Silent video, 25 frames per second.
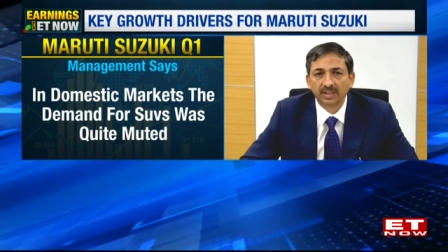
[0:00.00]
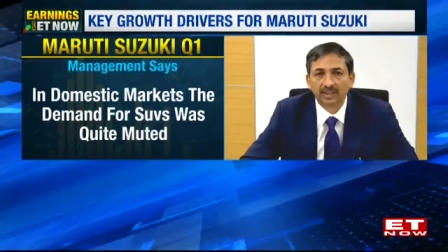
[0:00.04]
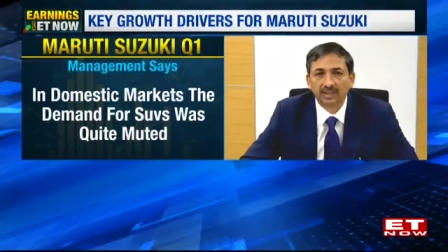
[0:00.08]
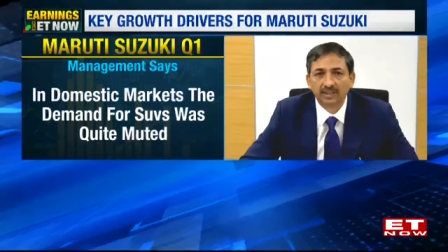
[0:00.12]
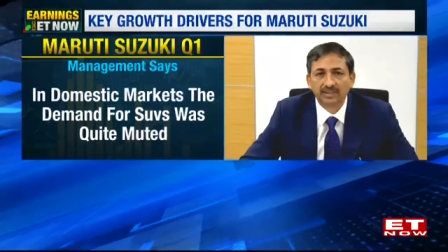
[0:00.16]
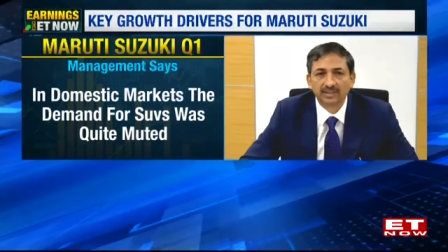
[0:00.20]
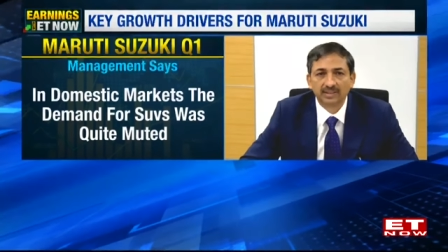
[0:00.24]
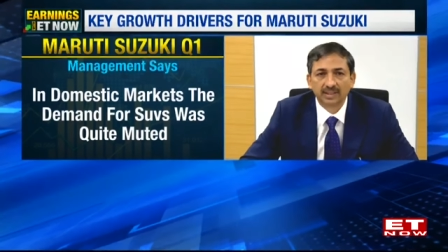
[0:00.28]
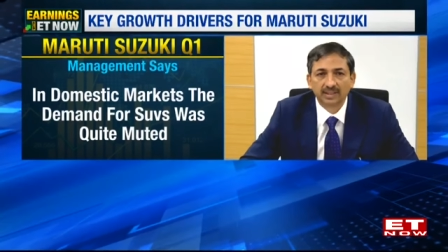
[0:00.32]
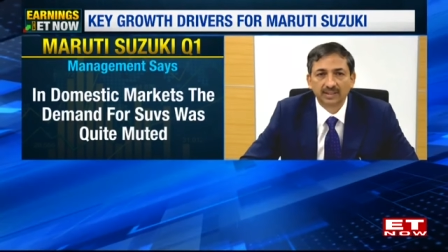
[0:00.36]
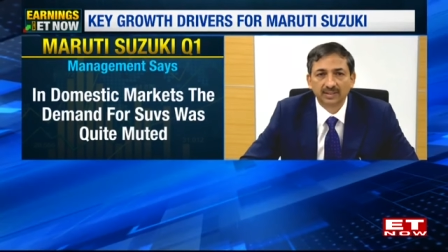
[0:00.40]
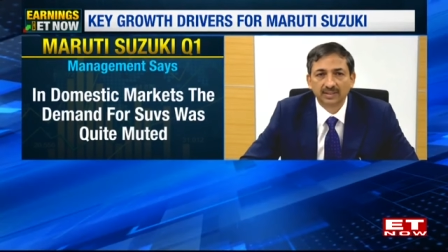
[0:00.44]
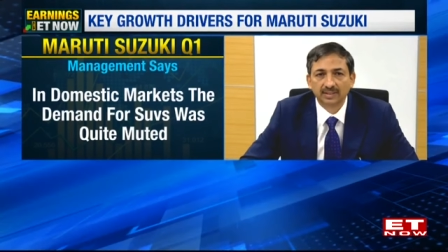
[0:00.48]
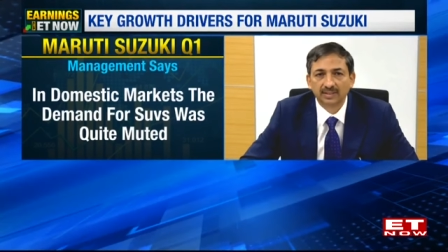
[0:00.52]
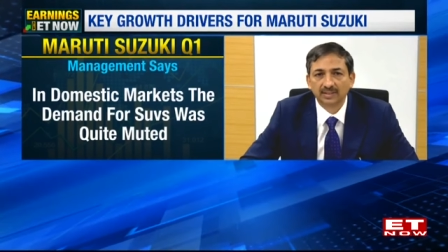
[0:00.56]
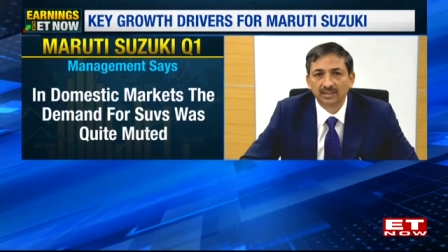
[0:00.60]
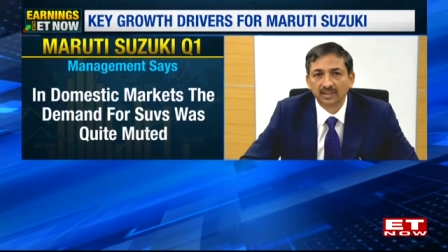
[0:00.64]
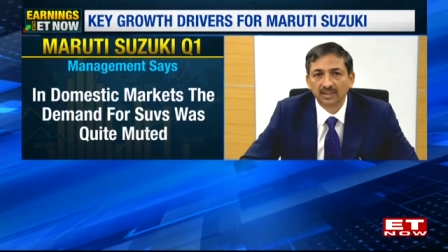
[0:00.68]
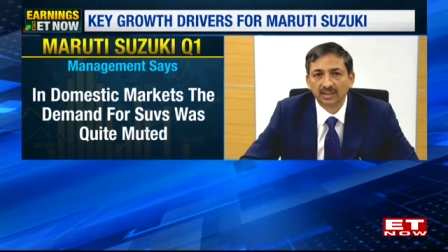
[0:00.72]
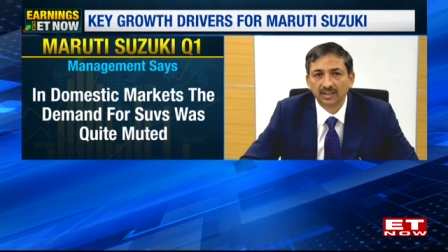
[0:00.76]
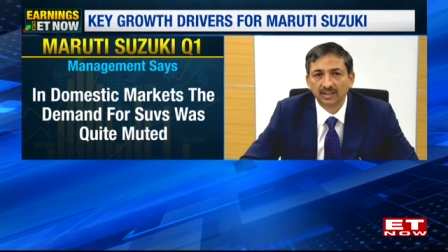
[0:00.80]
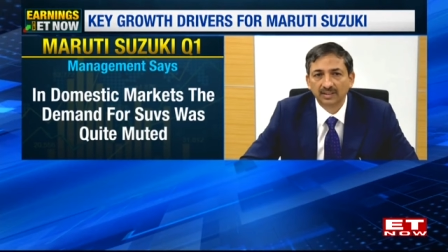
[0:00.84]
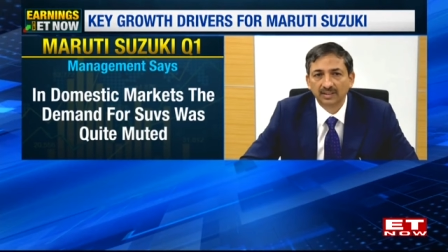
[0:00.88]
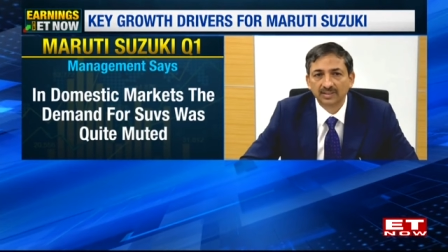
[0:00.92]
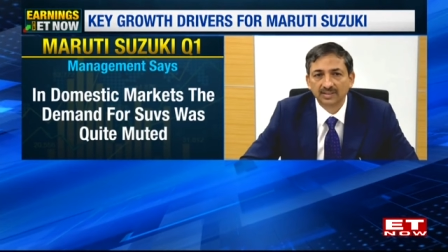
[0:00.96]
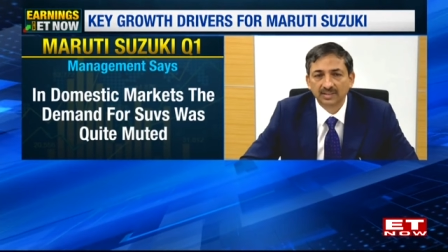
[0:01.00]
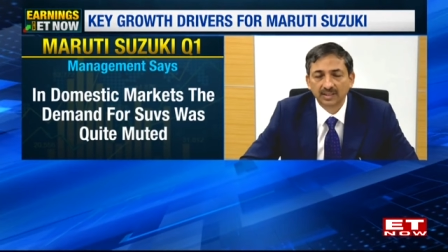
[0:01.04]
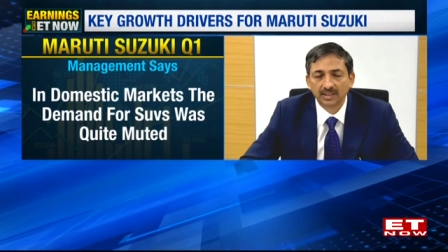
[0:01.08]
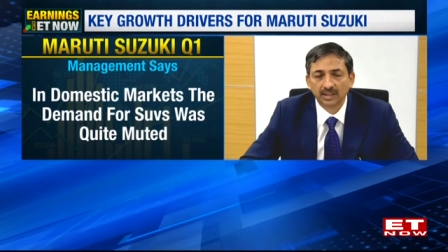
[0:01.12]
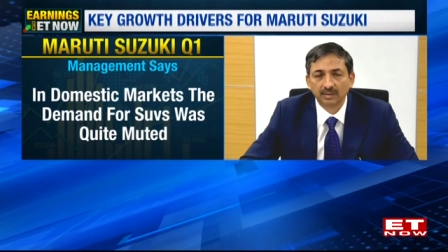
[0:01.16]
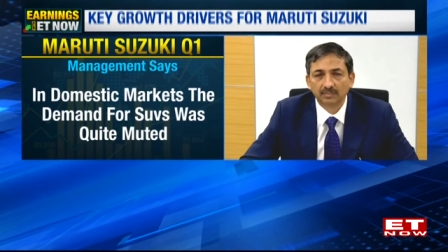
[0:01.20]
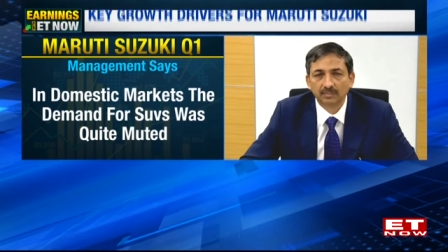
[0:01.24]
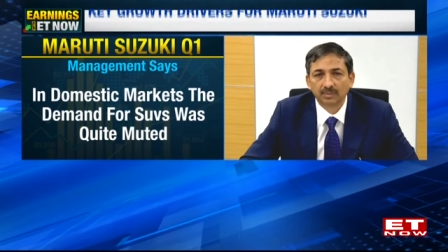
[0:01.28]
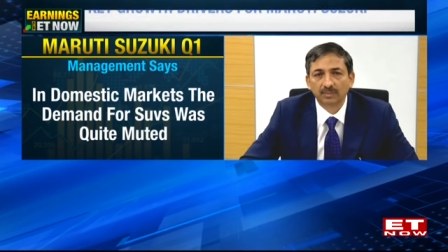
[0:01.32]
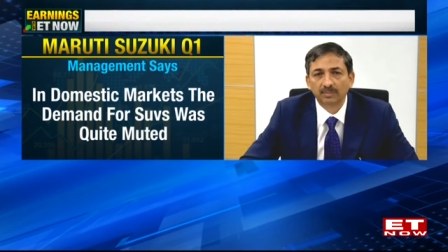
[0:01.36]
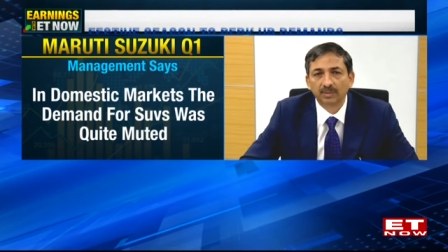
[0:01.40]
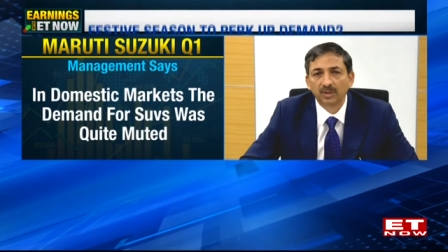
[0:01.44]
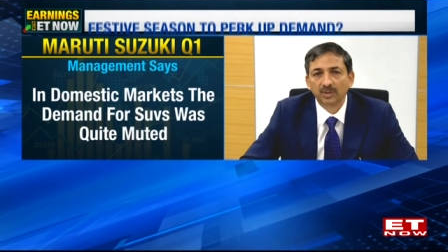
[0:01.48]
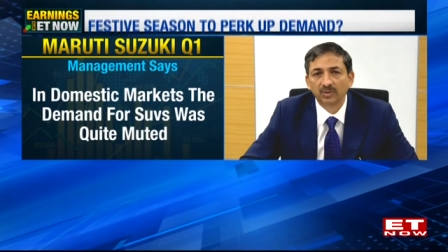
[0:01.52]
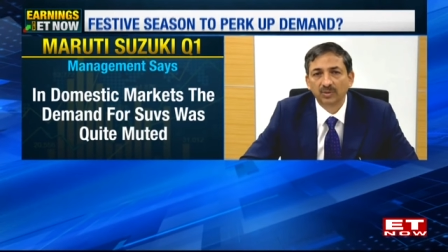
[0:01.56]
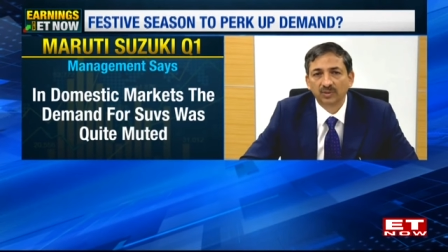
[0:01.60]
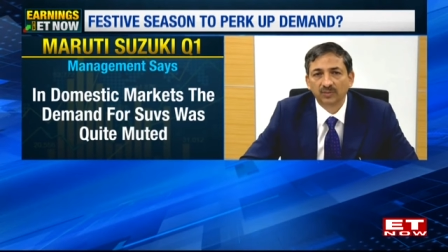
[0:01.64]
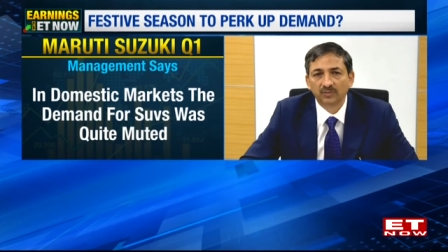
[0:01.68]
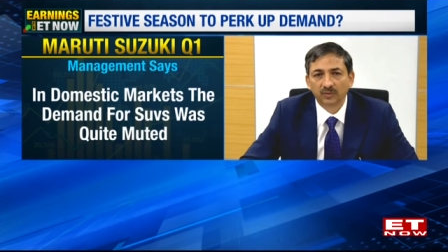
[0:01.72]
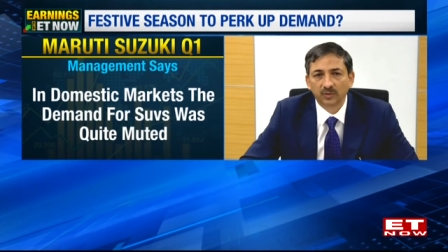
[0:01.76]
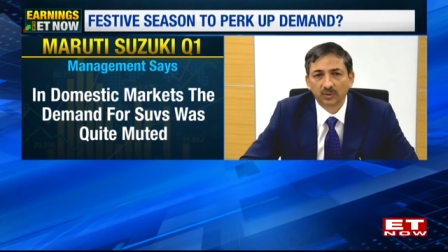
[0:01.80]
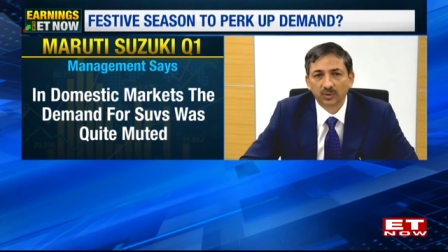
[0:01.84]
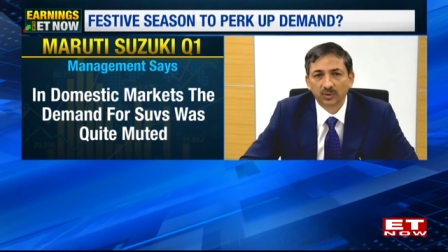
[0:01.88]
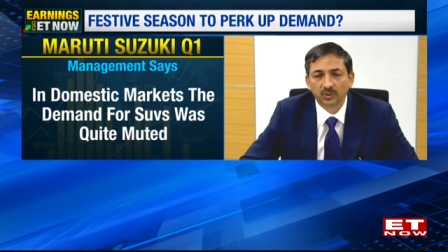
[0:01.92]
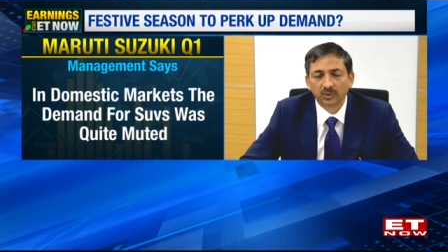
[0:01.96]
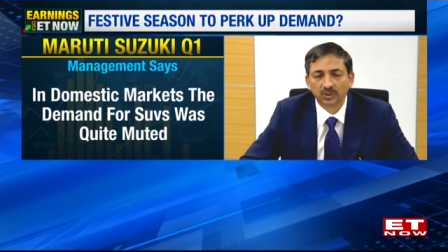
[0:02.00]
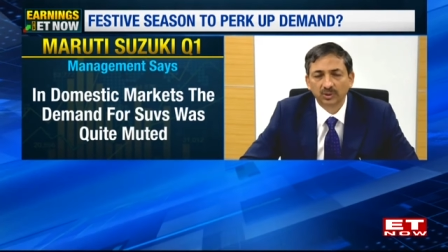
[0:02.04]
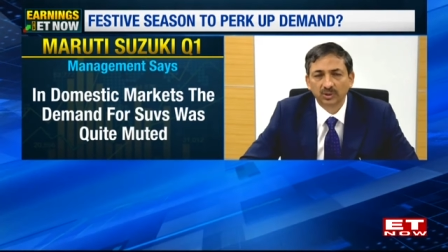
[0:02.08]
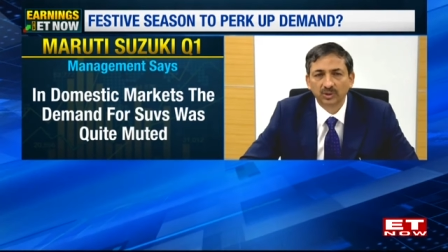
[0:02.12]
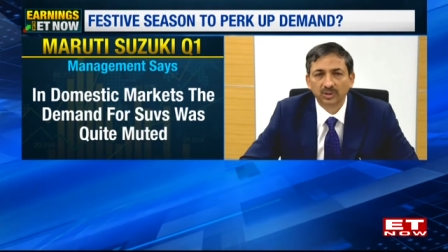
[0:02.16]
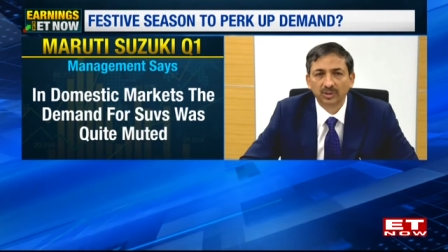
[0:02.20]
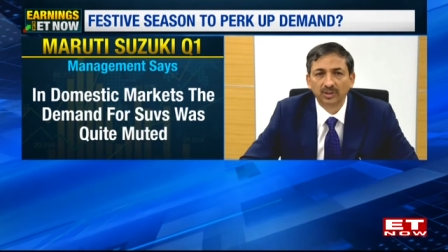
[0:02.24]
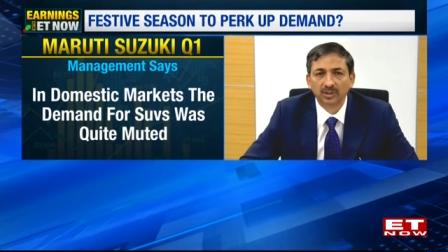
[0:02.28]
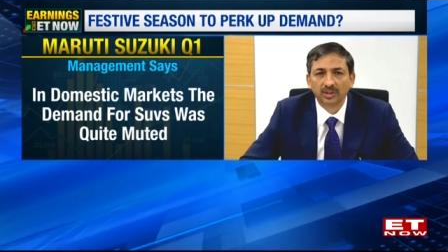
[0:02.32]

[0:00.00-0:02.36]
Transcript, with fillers: exactly the same amount of growth